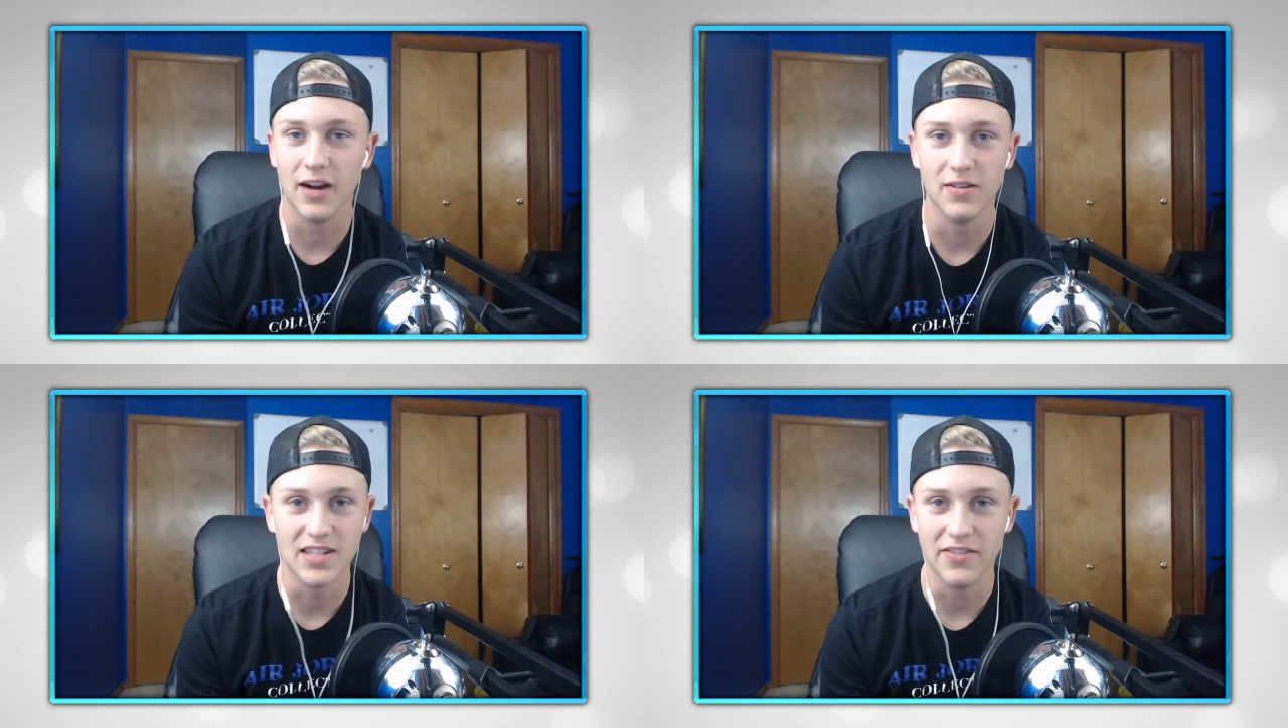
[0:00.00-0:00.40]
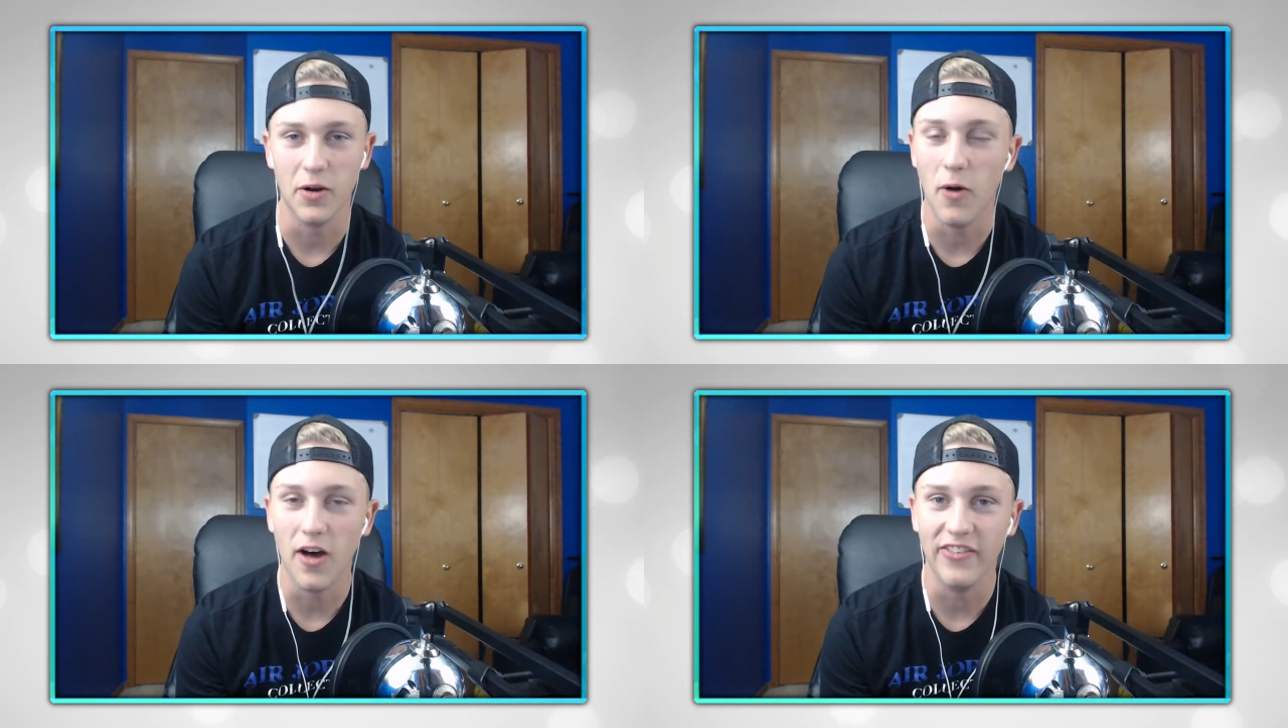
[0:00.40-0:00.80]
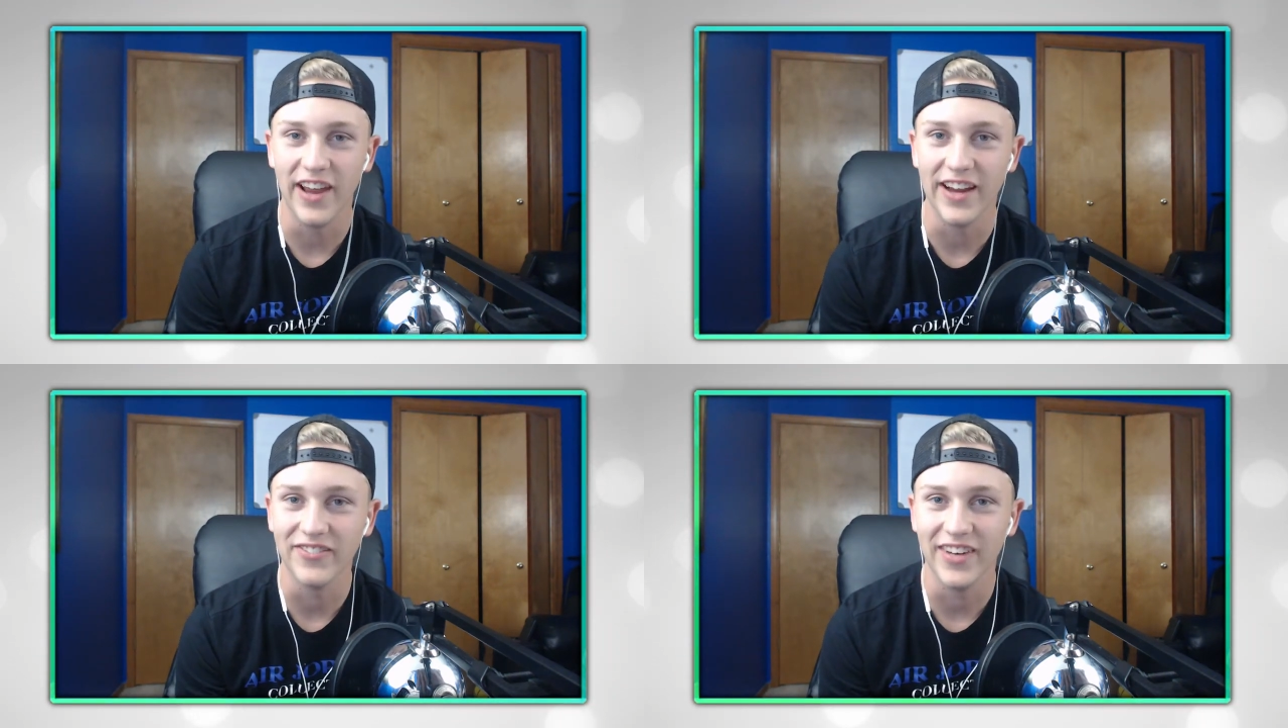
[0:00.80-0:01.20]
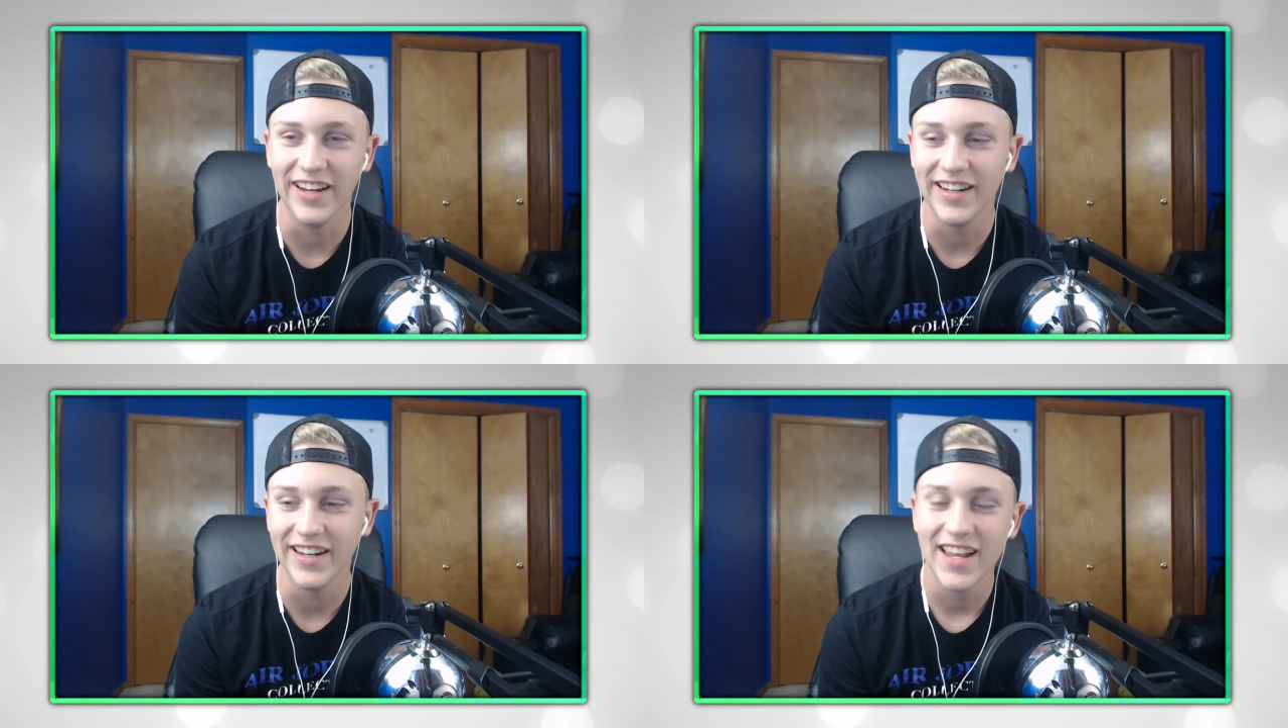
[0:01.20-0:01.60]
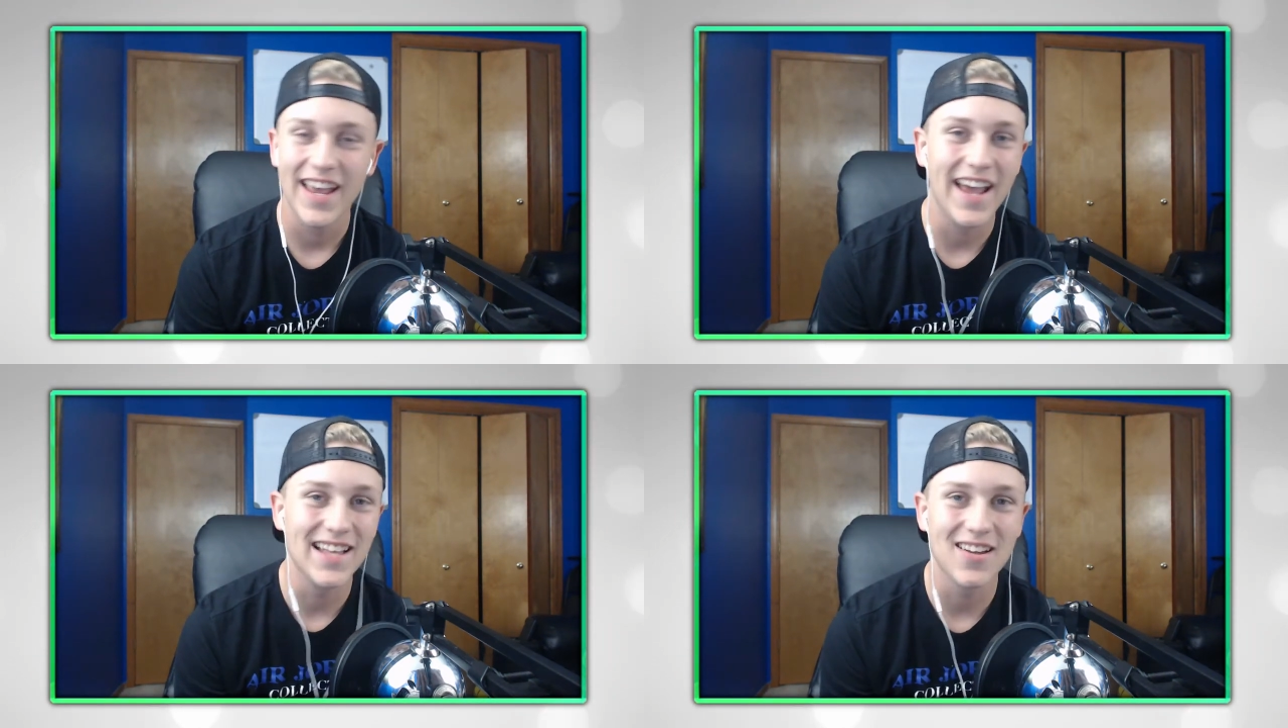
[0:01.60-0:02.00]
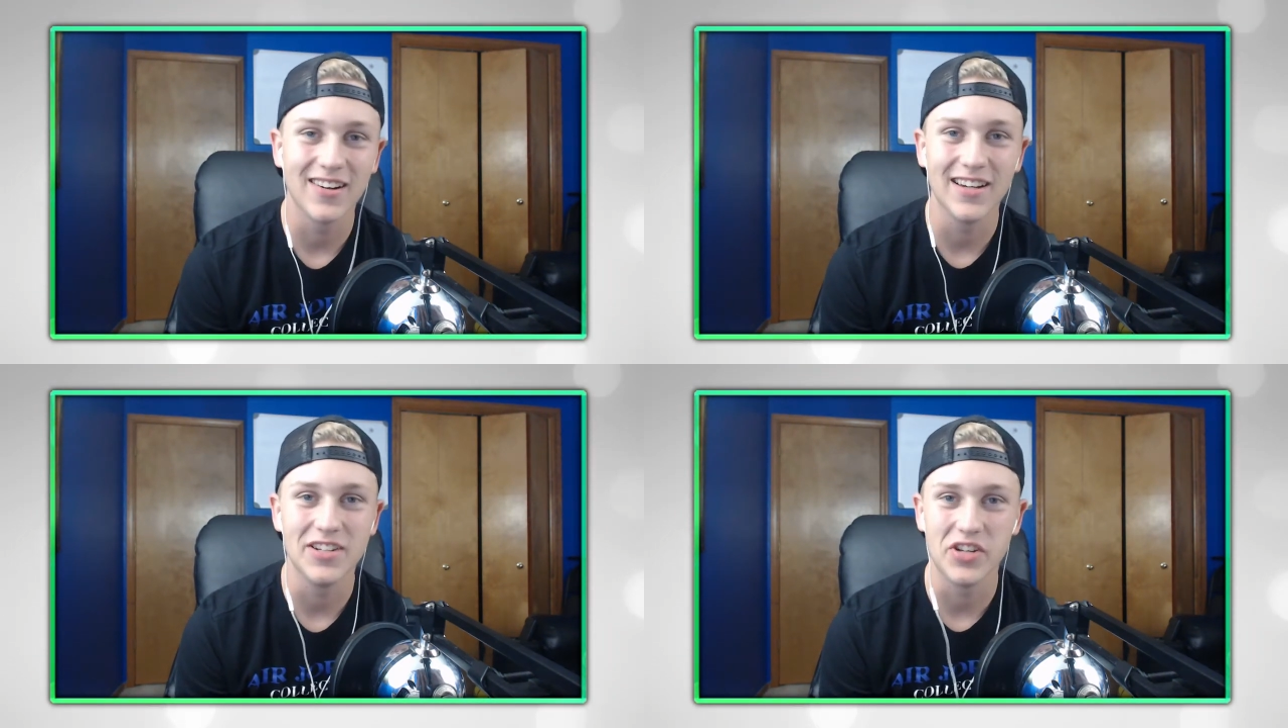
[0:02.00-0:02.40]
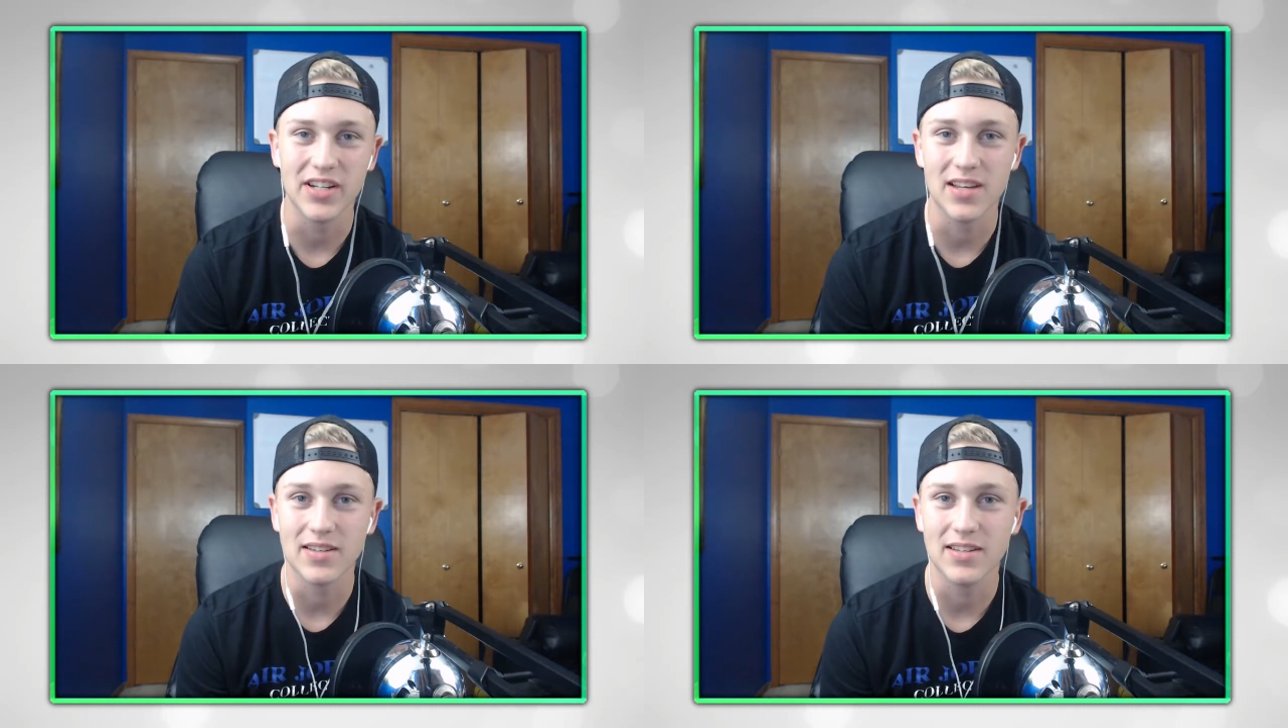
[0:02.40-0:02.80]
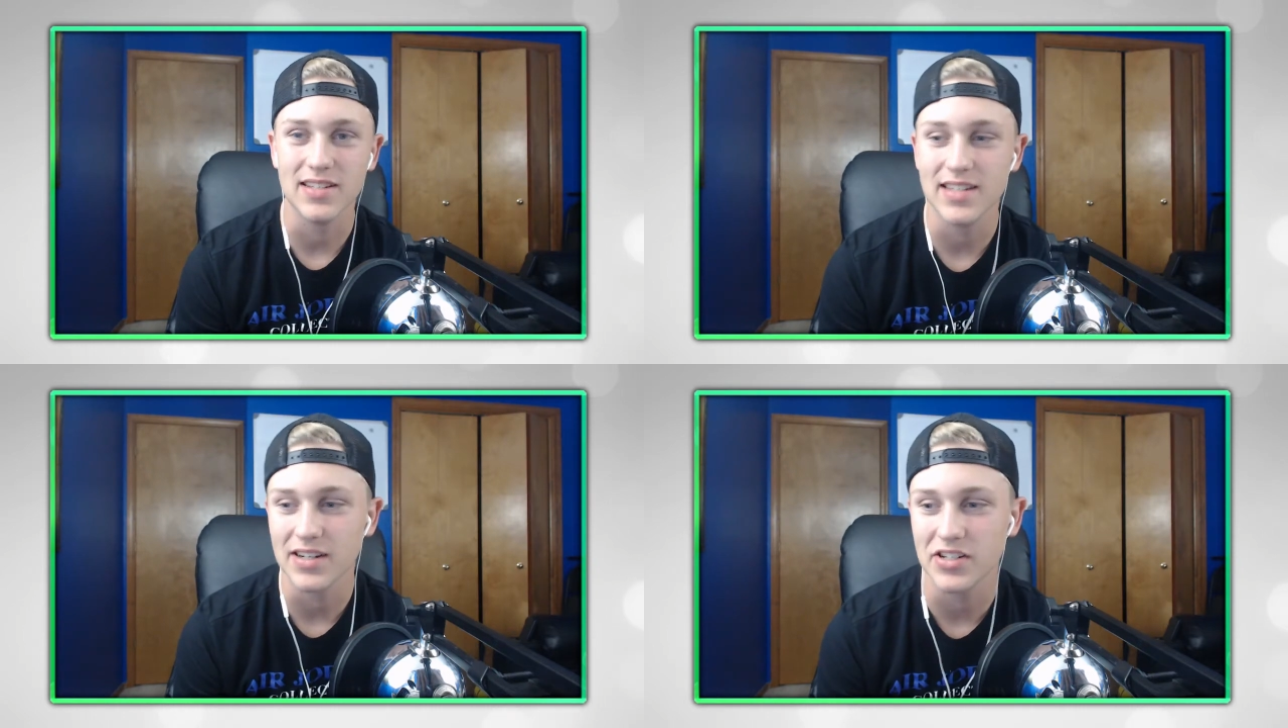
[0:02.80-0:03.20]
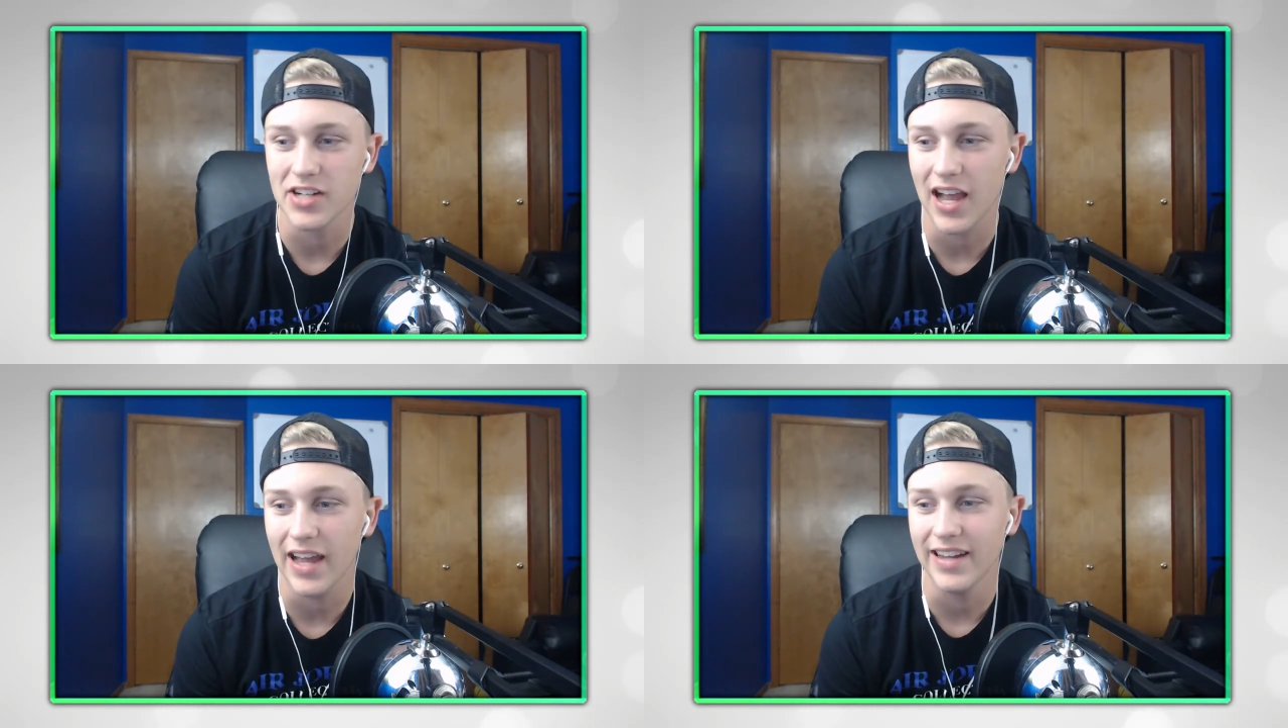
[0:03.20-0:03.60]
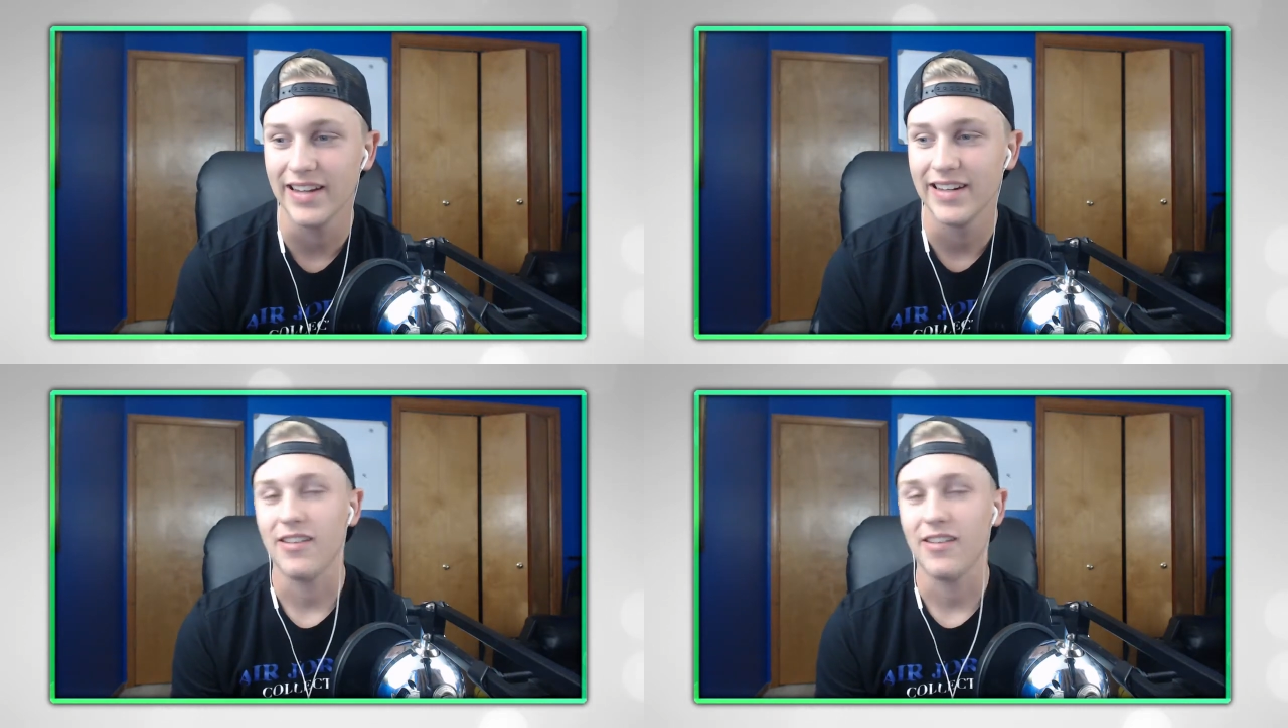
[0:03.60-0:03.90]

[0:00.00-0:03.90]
out it wasn't even a wall bang, but it's all good, Jake's was a sick shot.